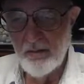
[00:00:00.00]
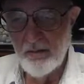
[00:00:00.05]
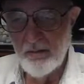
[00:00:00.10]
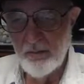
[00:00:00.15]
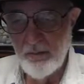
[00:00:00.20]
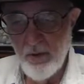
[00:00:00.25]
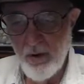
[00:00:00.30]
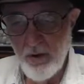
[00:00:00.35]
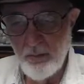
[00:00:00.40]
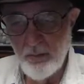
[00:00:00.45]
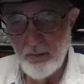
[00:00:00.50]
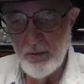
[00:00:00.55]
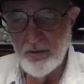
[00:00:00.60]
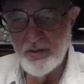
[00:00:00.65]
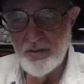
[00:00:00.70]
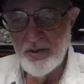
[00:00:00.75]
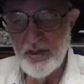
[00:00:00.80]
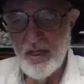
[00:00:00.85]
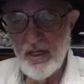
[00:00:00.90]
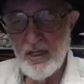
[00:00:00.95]
Rumble
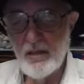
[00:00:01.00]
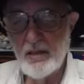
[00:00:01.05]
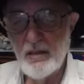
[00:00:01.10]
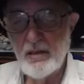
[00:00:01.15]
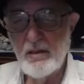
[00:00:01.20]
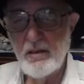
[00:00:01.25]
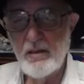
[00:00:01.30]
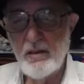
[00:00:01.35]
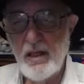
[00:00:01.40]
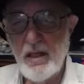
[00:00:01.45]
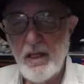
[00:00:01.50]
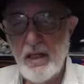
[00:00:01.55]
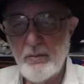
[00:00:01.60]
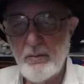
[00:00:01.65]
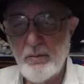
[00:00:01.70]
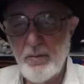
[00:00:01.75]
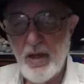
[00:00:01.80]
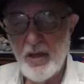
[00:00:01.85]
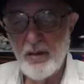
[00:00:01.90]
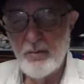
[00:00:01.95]
channel,
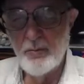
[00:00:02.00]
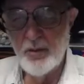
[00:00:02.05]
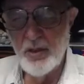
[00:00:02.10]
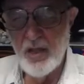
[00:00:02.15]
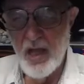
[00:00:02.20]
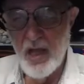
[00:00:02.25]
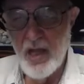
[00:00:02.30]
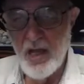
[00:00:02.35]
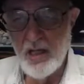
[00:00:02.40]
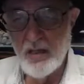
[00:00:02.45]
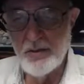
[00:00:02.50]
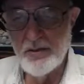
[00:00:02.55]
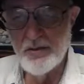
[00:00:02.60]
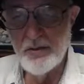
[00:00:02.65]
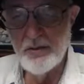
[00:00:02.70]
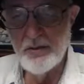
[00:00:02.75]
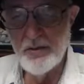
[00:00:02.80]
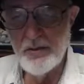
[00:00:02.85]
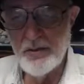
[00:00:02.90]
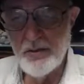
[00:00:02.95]
and my blog
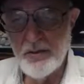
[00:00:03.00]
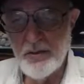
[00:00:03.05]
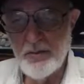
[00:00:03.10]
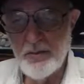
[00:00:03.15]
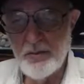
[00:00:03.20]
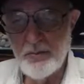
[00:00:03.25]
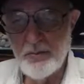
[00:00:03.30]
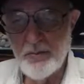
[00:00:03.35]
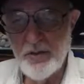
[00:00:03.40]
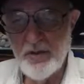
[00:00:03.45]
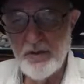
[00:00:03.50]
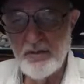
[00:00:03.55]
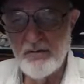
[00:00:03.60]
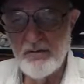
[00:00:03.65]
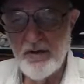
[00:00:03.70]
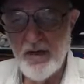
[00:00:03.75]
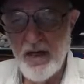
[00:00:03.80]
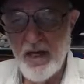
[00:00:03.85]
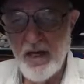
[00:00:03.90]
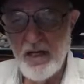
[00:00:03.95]
so that you can be
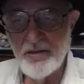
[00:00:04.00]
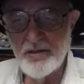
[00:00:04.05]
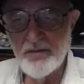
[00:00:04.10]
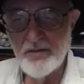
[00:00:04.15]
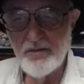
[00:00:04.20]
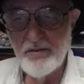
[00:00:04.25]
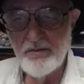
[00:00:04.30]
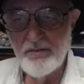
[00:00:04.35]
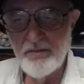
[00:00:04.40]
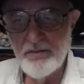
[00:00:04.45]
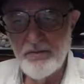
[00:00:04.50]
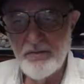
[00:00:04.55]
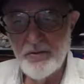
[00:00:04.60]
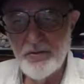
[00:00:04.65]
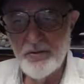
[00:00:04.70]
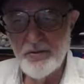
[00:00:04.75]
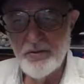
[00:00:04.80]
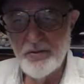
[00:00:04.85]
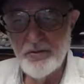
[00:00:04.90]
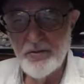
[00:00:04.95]
advised of
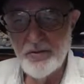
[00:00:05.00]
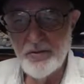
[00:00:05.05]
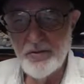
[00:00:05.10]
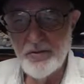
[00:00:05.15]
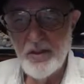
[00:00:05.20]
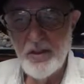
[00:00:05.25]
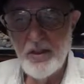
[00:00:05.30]
future